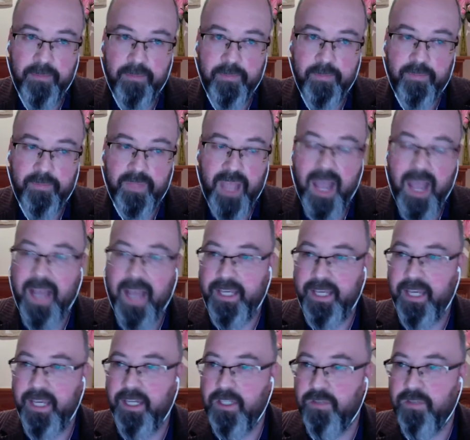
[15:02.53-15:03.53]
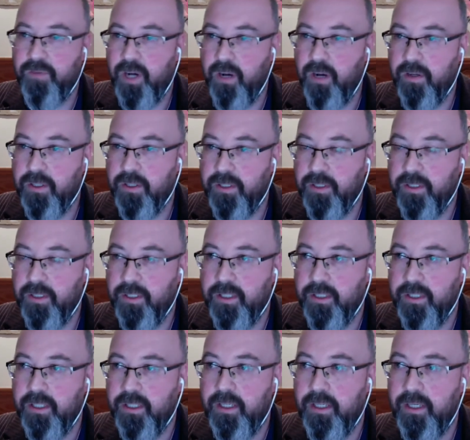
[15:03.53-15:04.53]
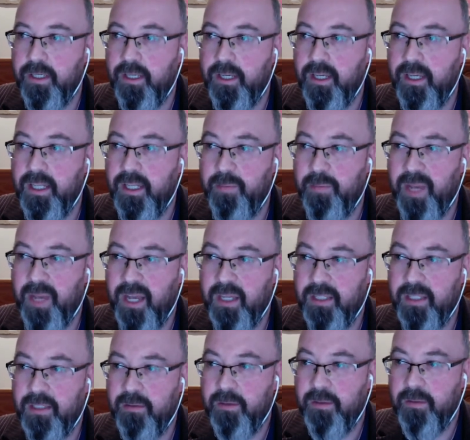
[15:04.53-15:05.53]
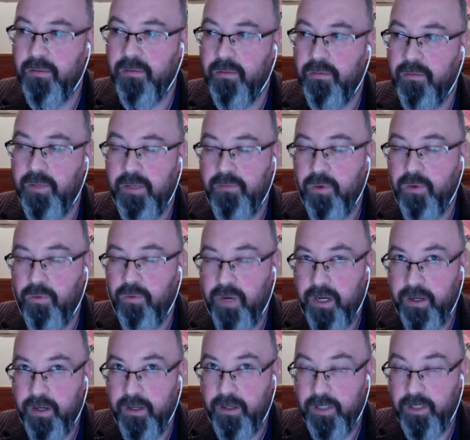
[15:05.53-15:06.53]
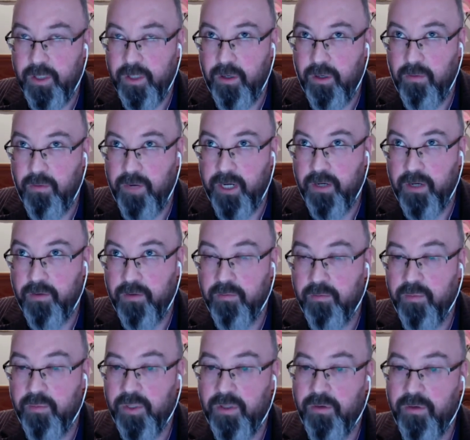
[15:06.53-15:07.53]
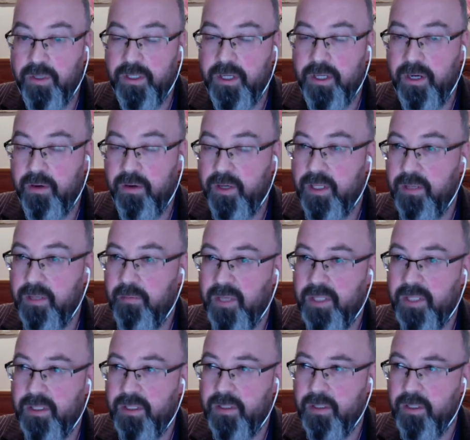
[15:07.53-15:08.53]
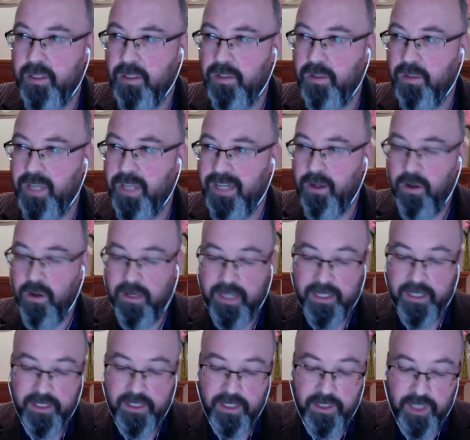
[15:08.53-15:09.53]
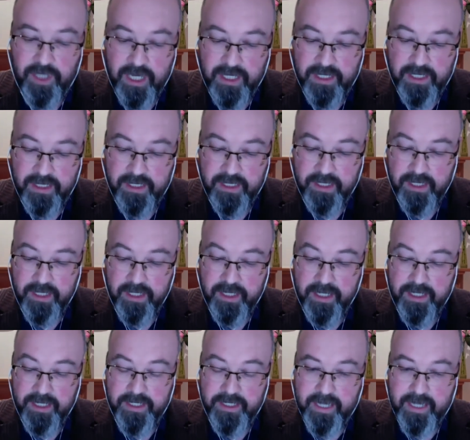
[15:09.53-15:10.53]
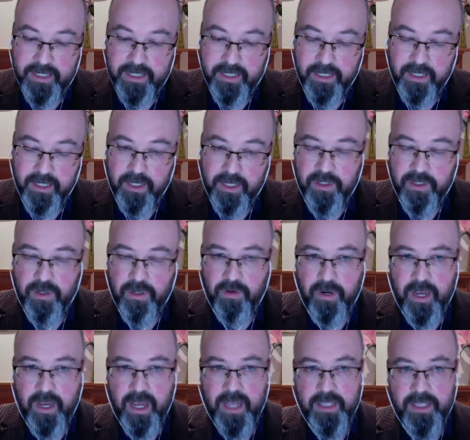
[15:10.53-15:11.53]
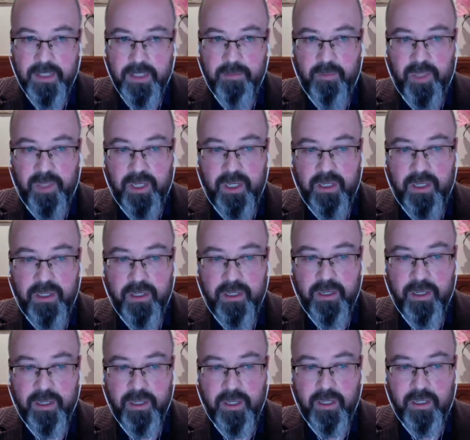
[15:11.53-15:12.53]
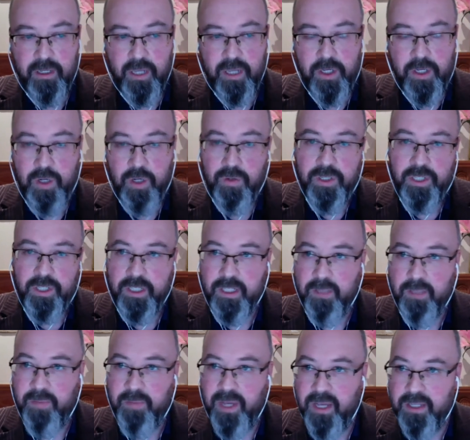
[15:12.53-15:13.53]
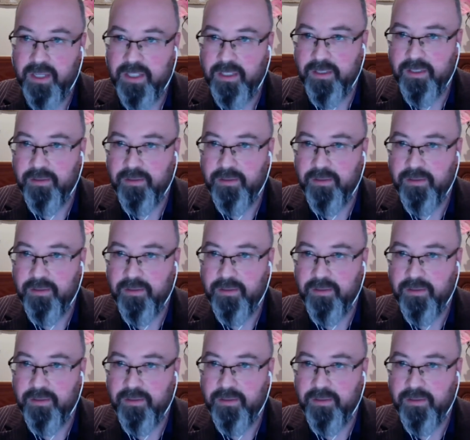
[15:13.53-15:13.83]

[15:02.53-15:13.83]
High Kings of Ireland in the past. We have no historical record of them, but they're in there in the myths. So that all of that suggests that there has been a unity in the past.